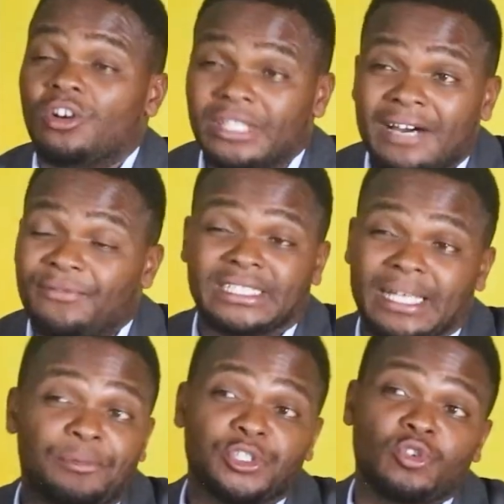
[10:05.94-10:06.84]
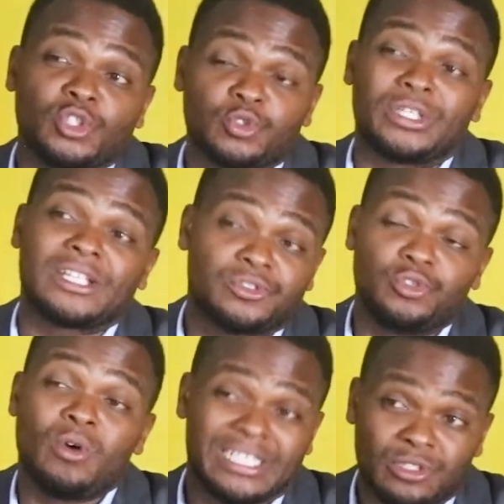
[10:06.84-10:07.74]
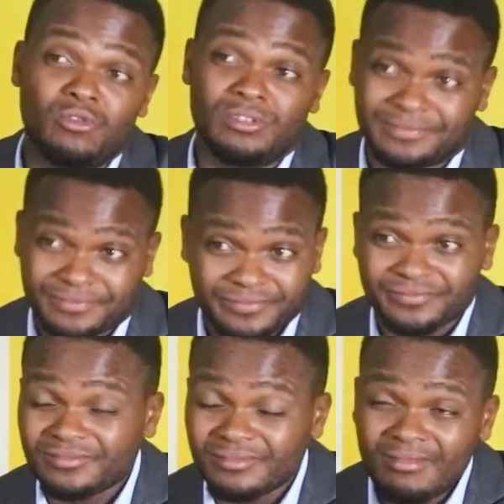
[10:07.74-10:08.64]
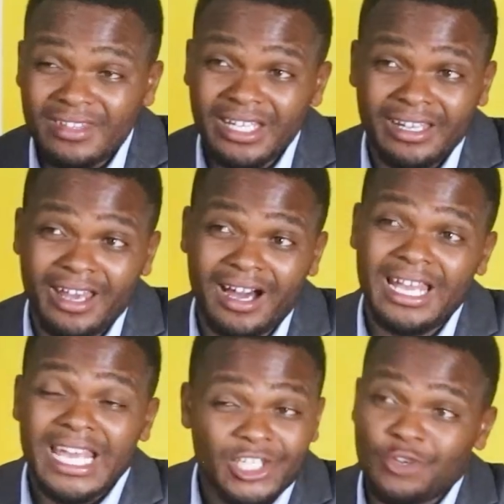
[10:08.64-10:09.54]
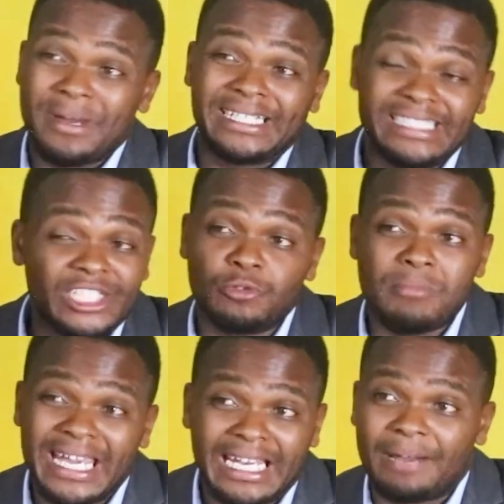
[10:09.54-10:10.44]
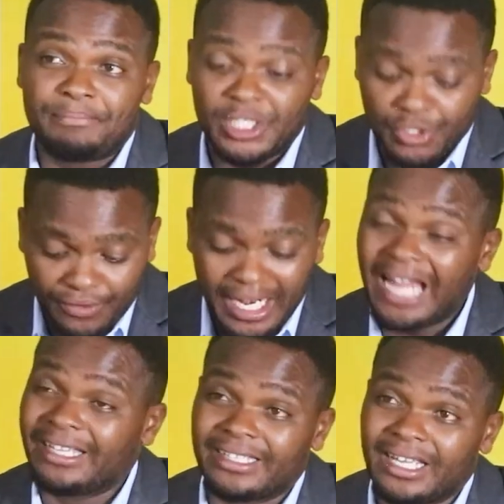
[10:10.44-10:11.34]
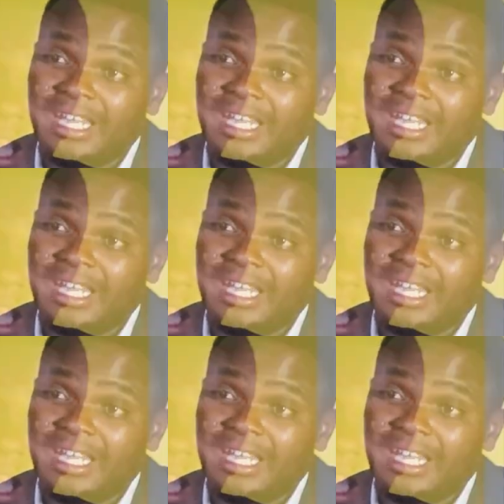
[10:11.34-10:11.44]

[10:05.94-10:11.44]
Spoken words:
on, suppose you want to do a school. Yeah, you might need to buy a piece of land.